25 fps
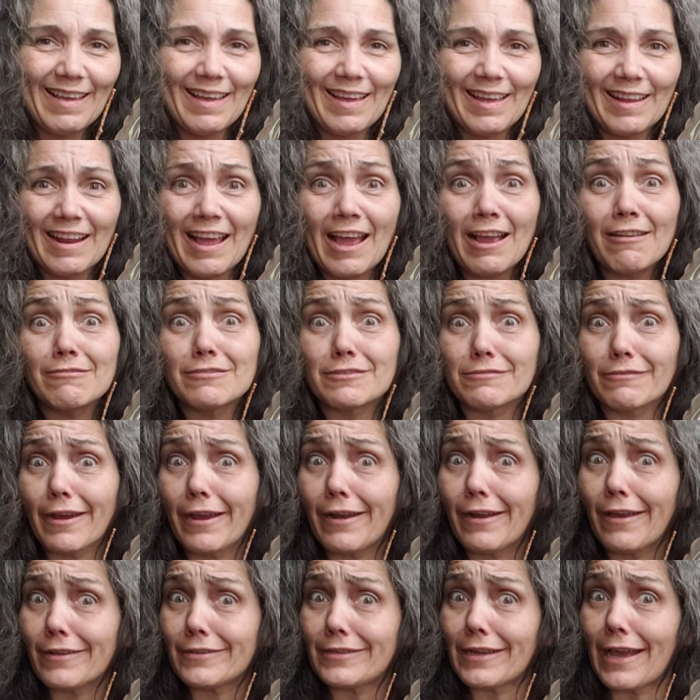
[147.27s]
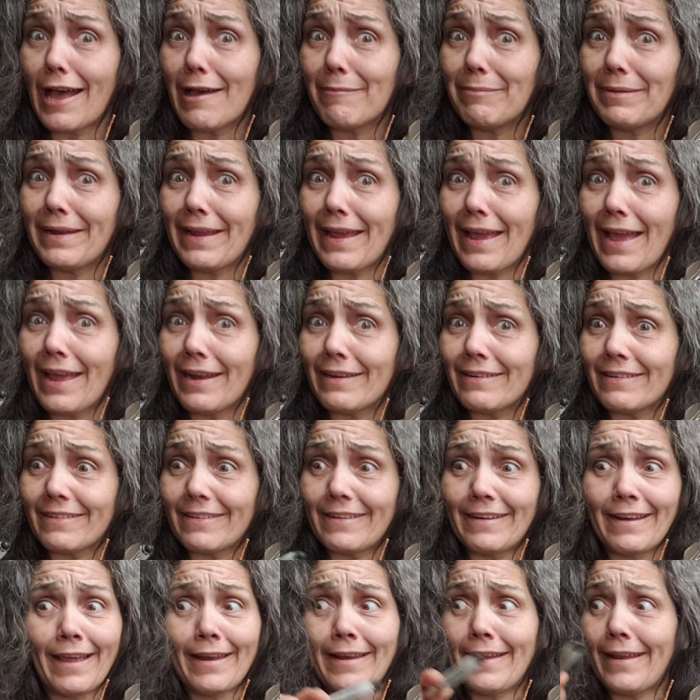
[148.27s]
And I was right on top of that?
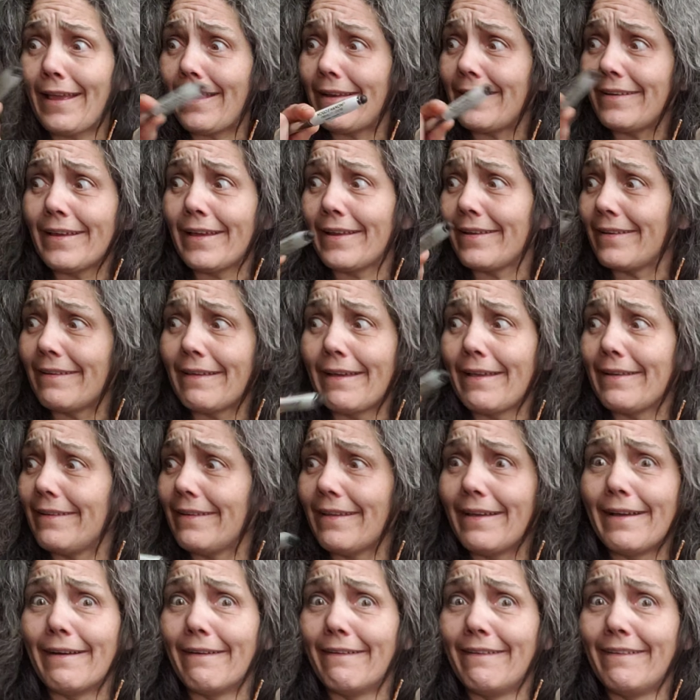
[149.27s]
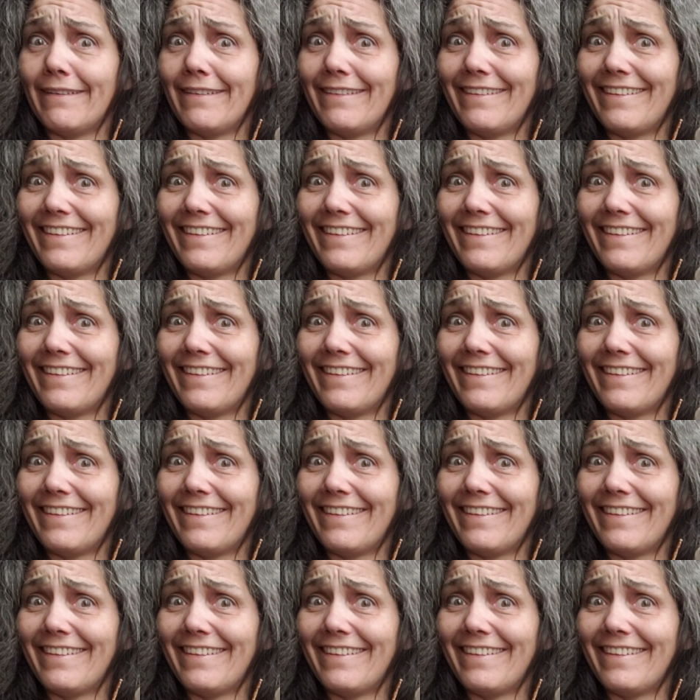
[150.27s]
No, no, no, no, no.